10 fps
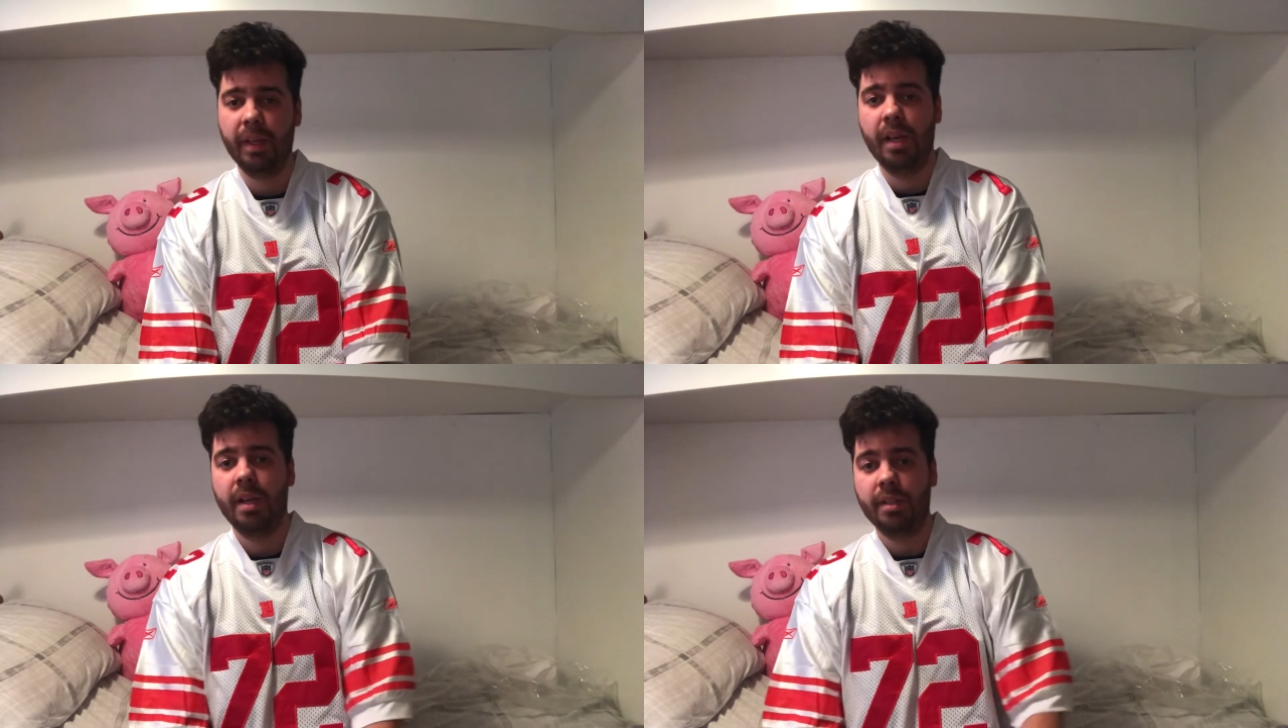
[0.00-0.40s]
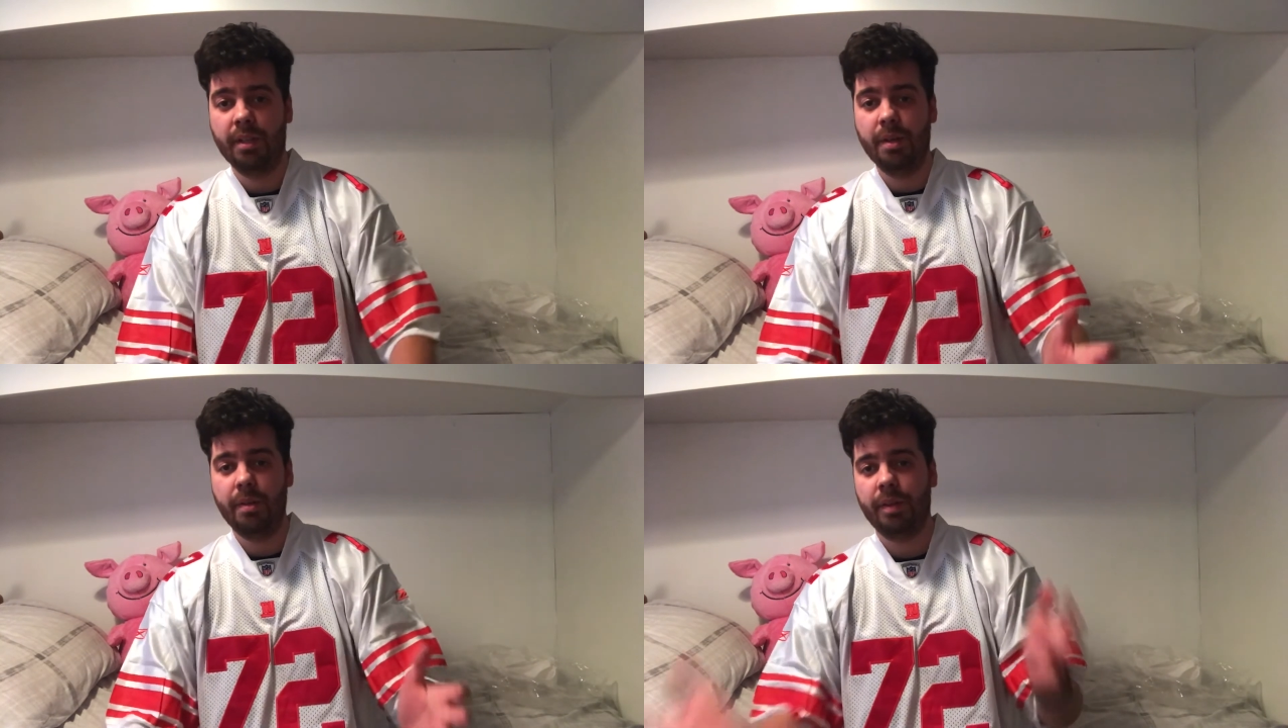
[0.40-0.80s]
So
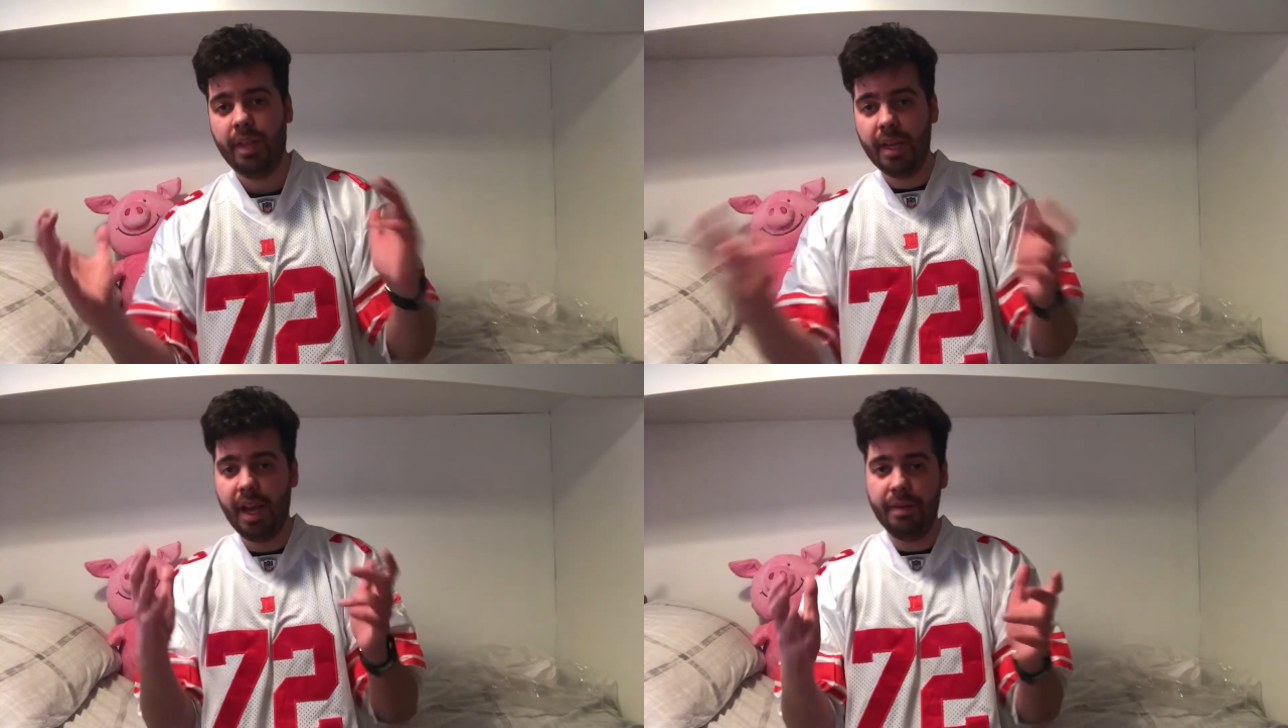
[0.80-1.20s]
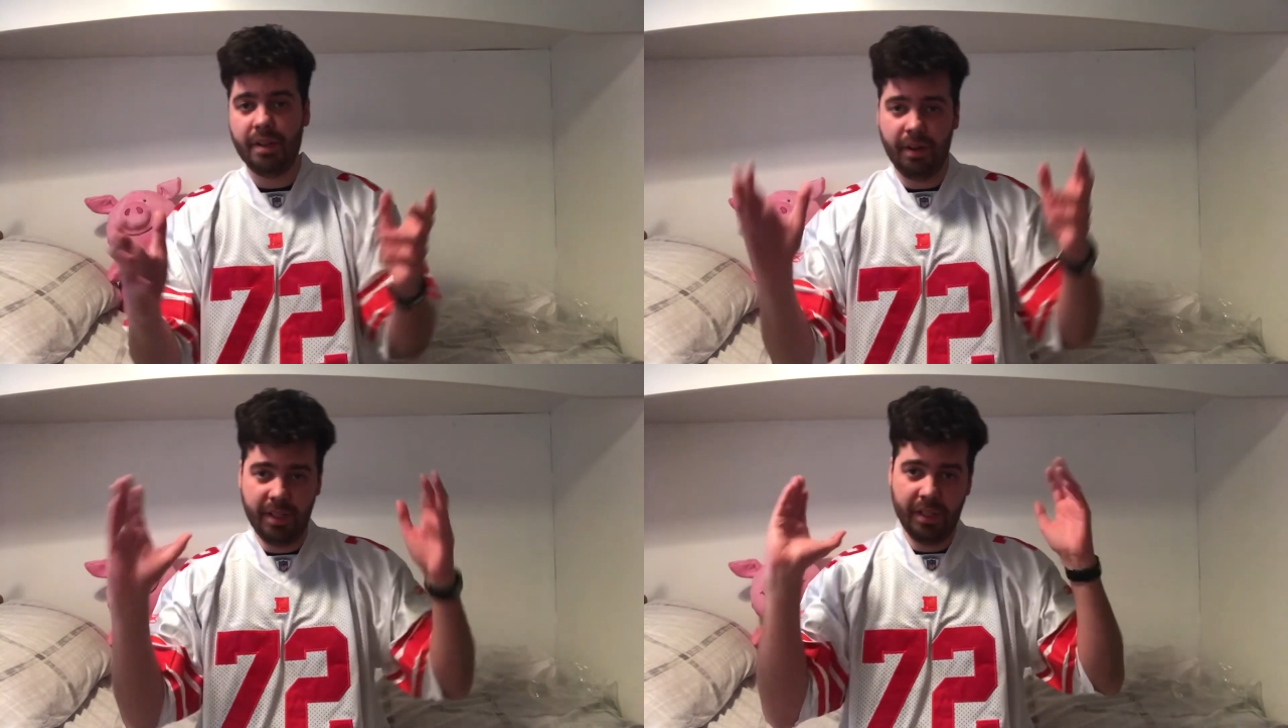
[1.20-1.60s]
there you have it,
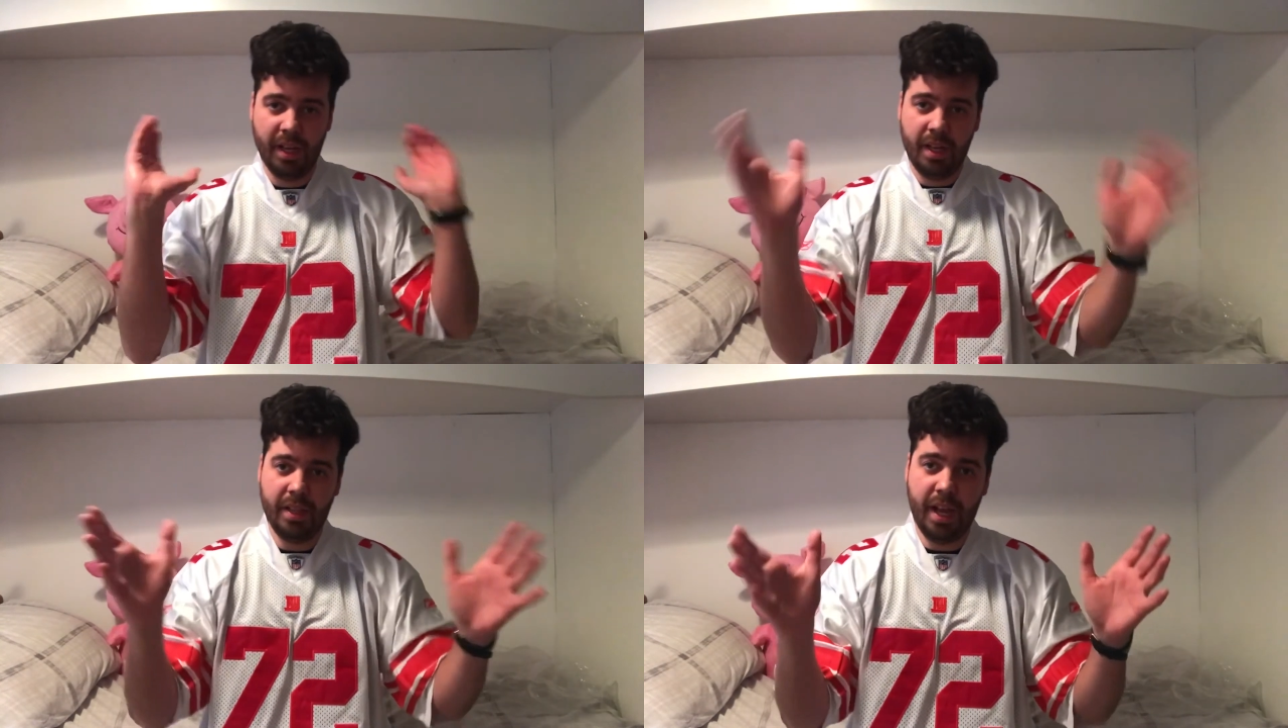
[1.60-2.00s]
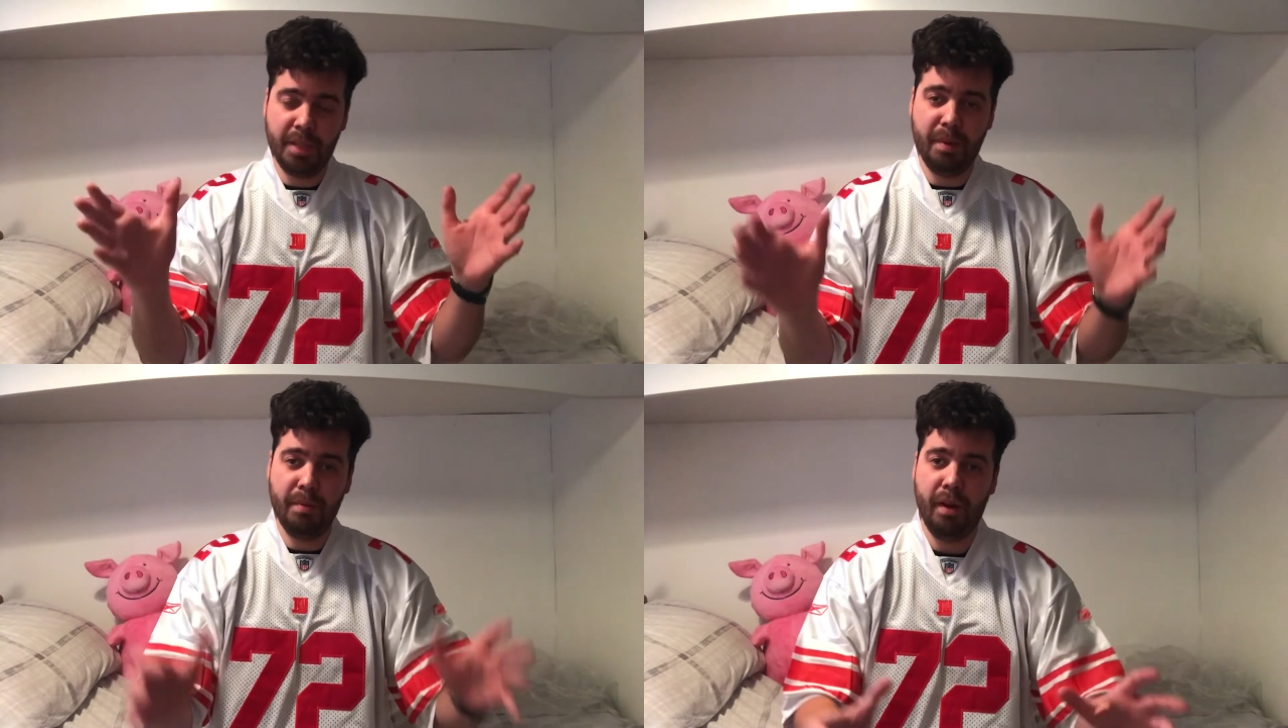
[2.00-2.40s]
guys. That has been
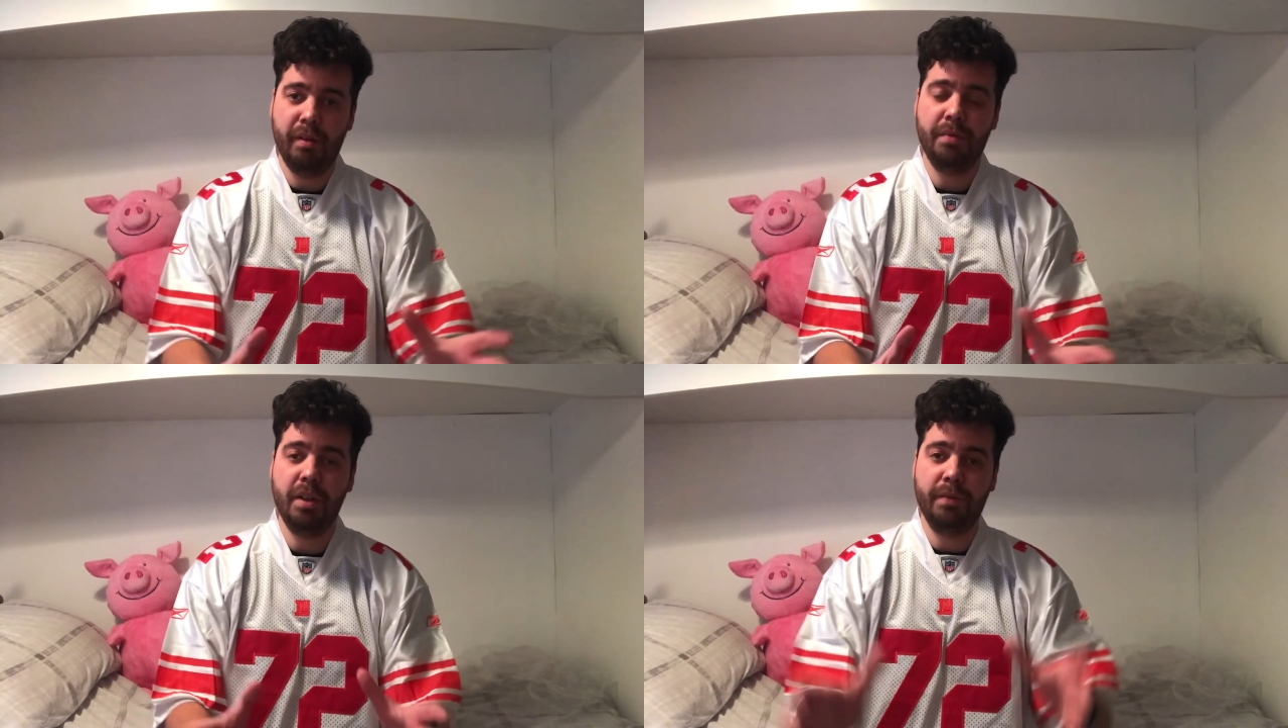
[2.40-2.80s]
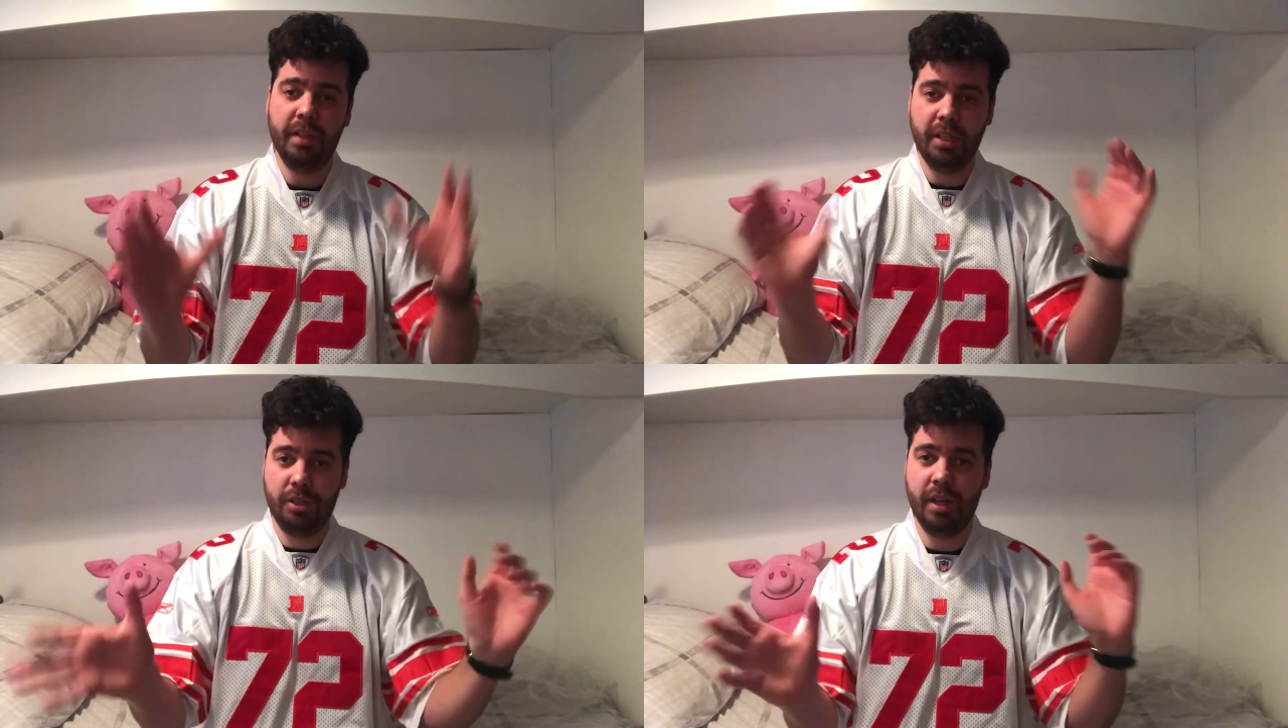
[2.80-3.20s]
my review for this
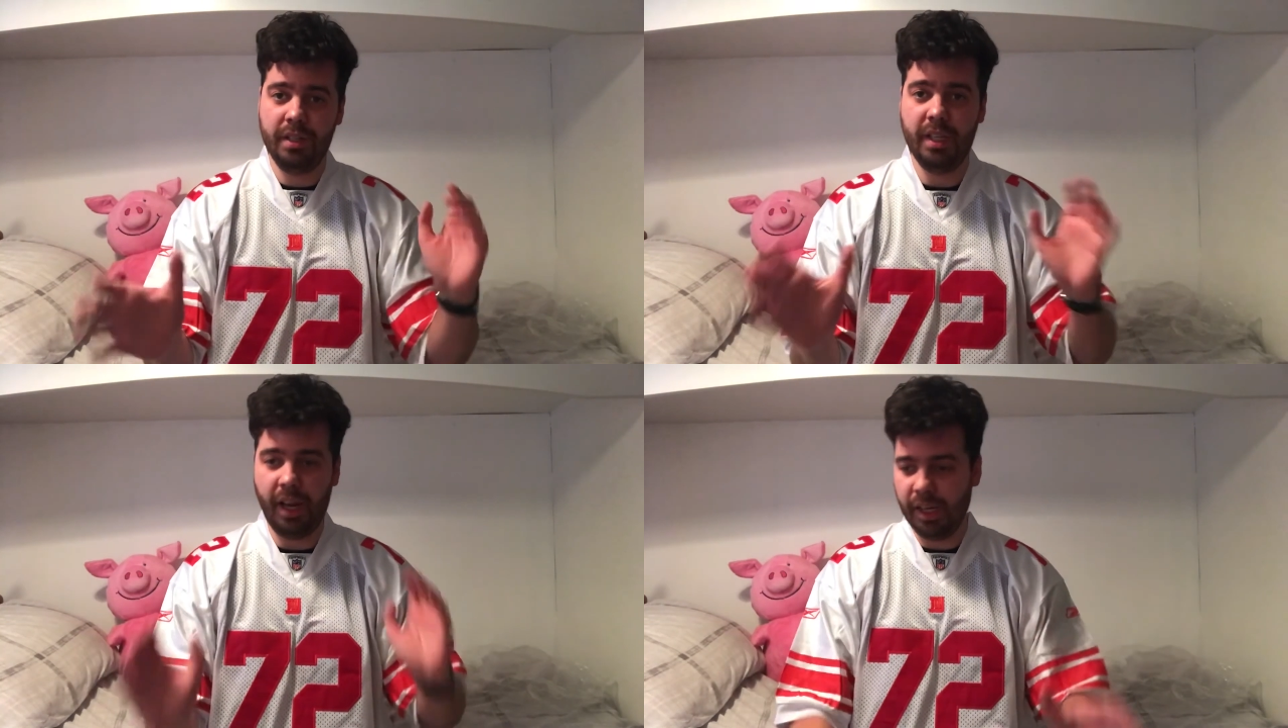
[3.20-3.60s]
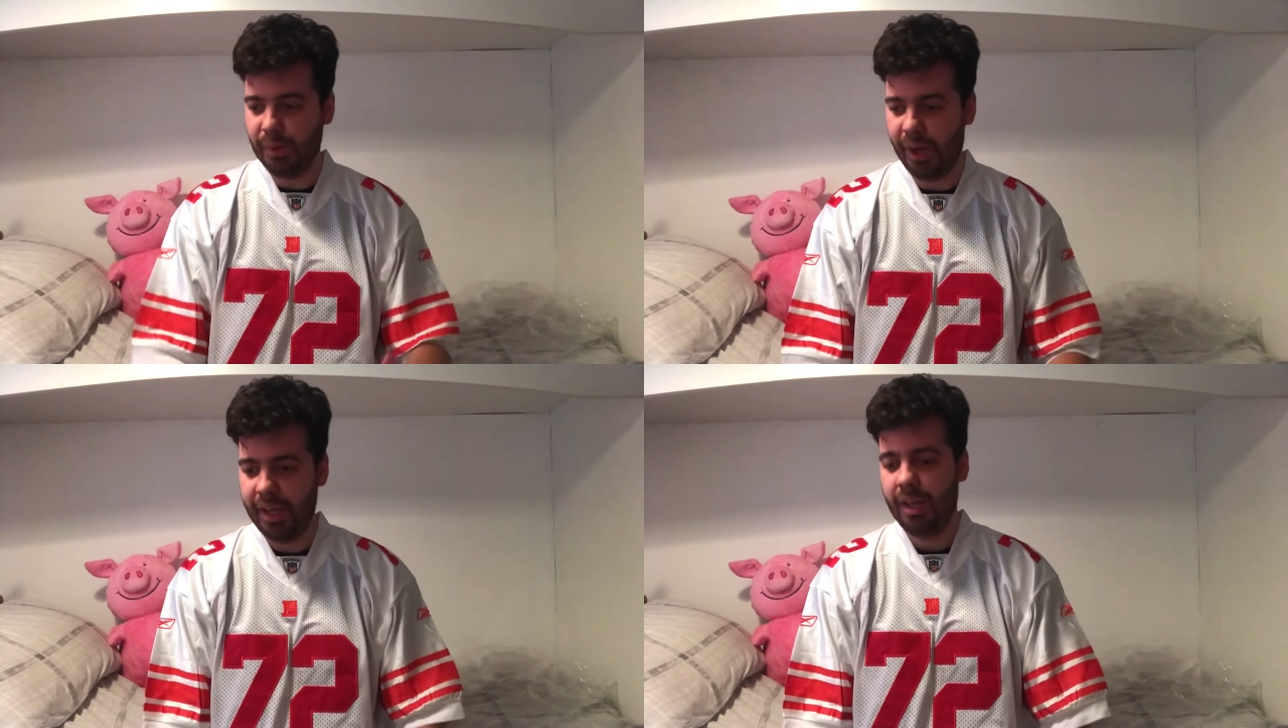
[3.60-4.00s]
jersey anyway.